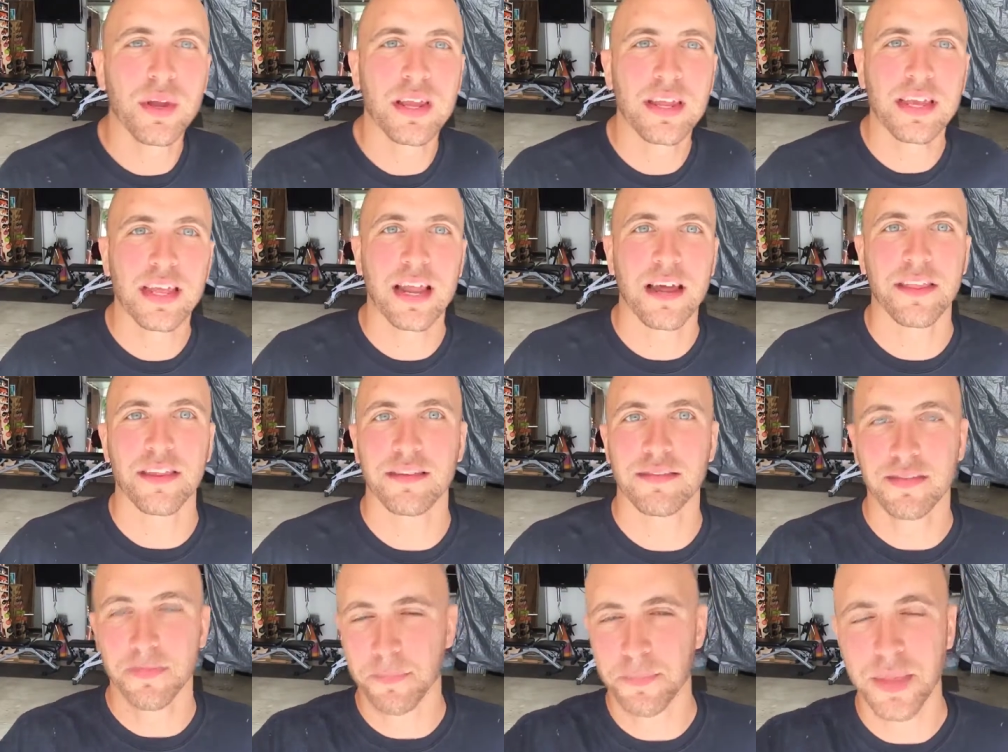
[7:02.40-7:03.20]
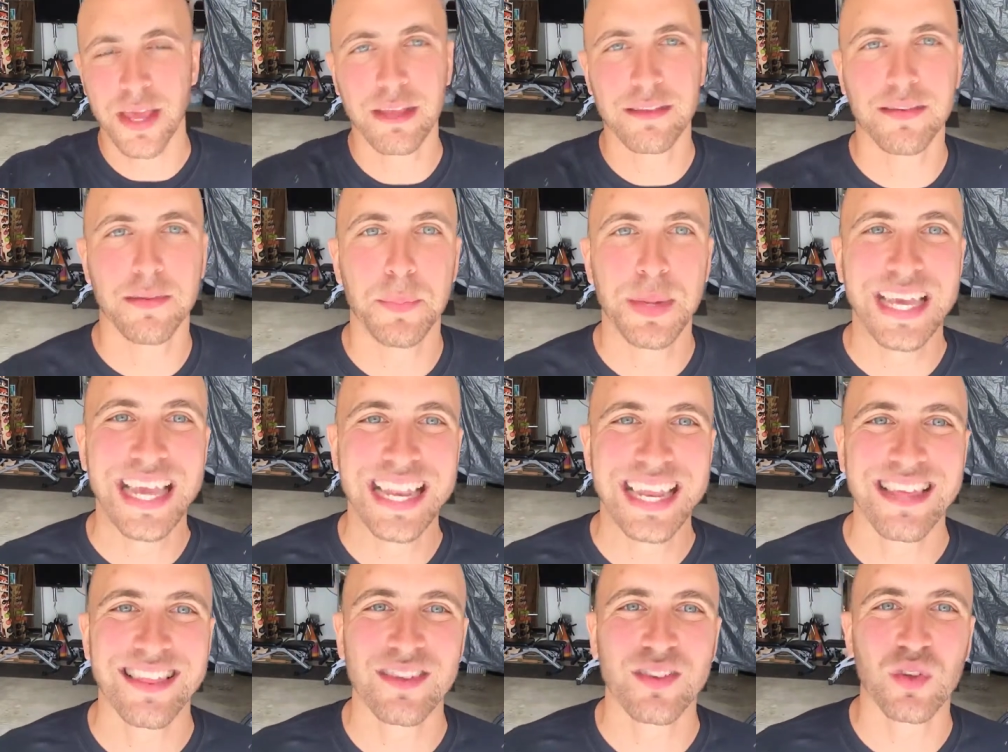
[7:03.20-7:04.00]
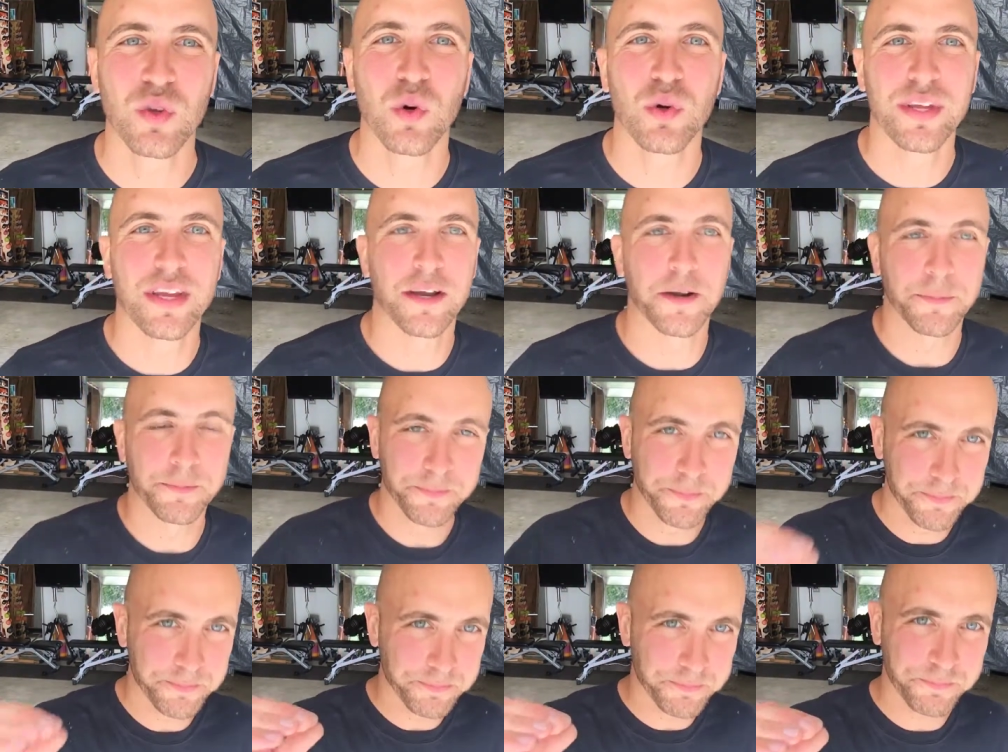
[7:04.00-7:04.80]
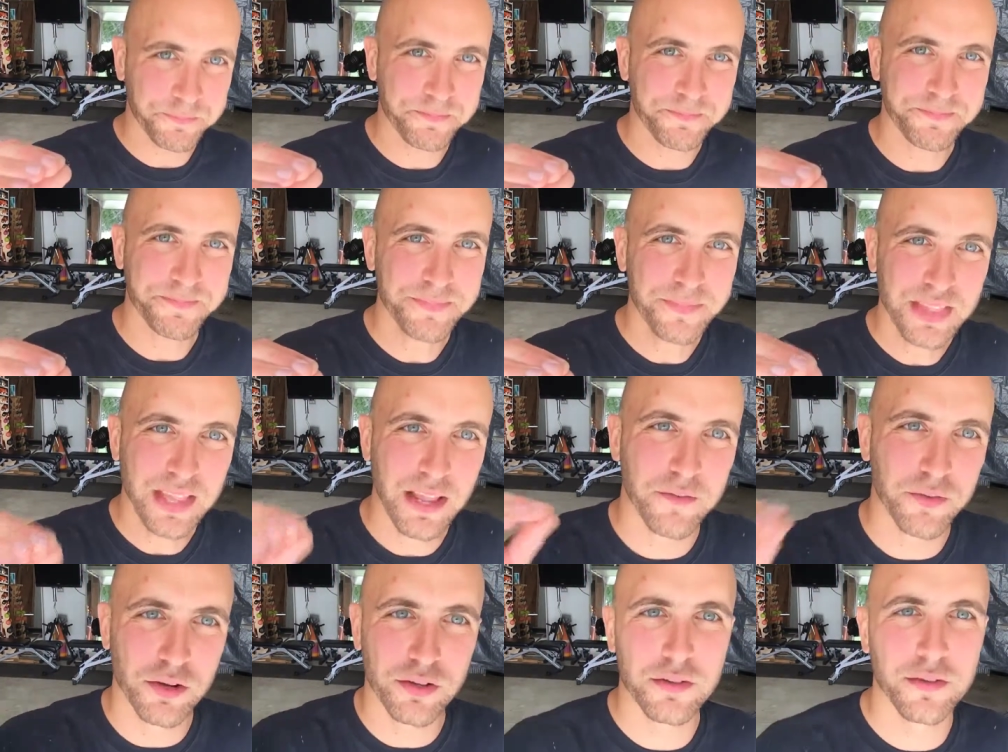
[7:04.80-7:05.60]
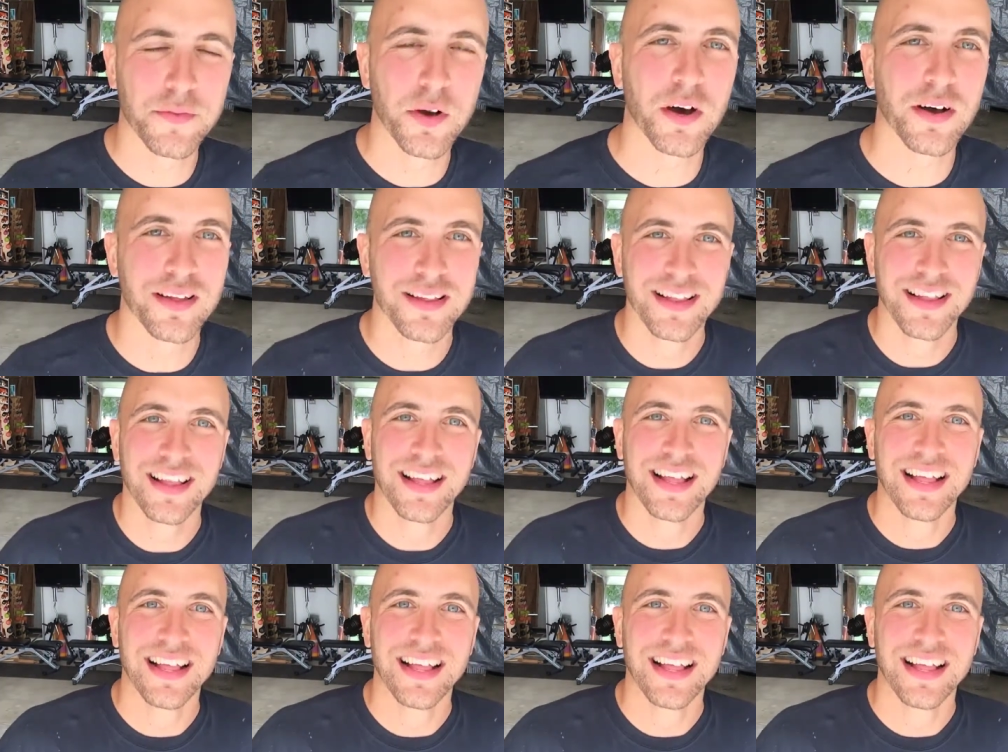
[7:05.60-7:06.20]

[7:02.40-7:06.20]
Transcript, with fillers: are we going to get out of this? It's the beginning of the school year. First of all,